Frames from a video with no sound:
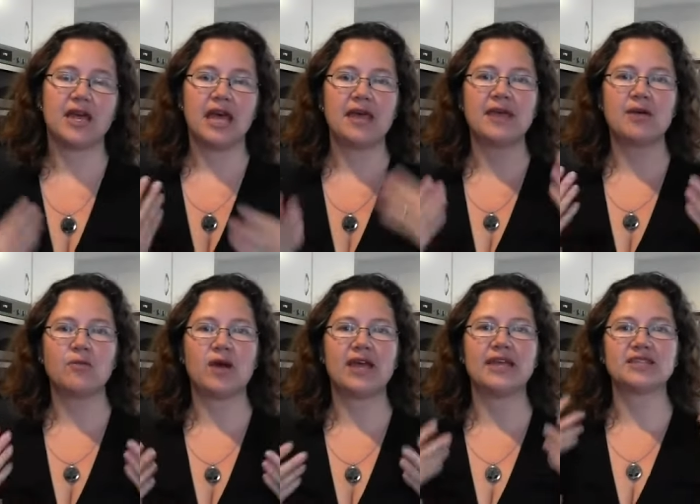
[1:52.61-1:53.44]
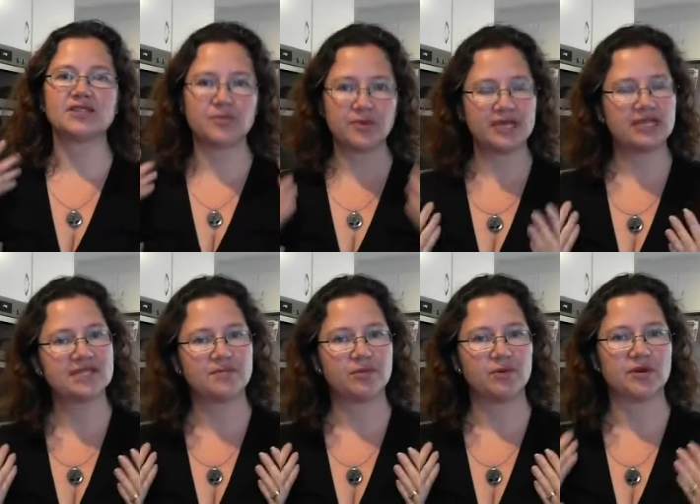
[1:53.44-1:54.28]
And that way it's really
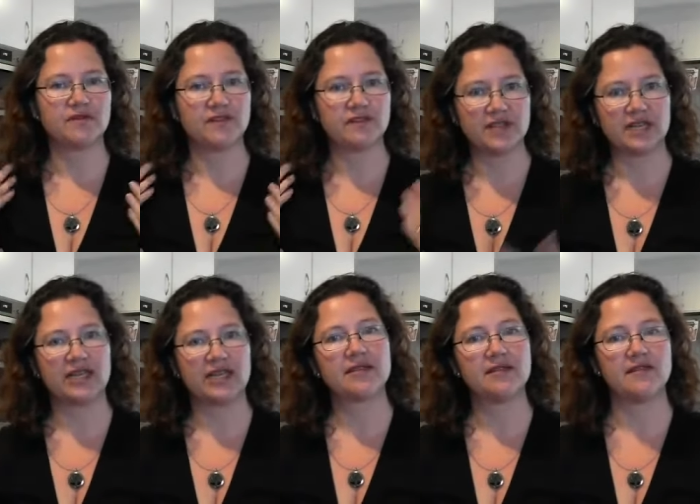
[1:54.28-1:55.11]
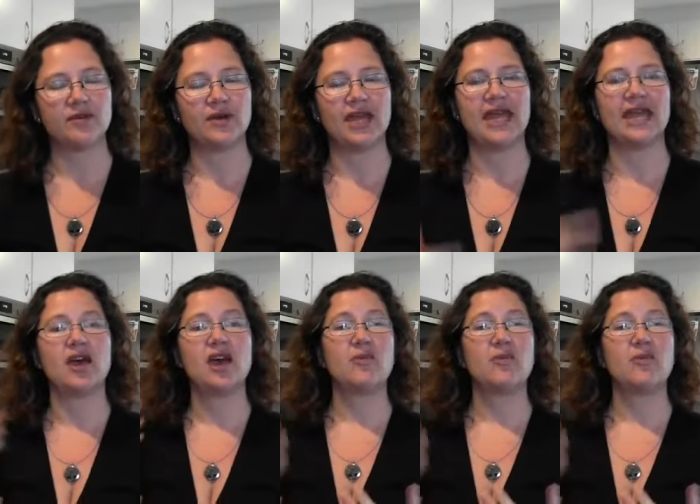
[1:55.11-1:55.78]
supportive of the length of your hair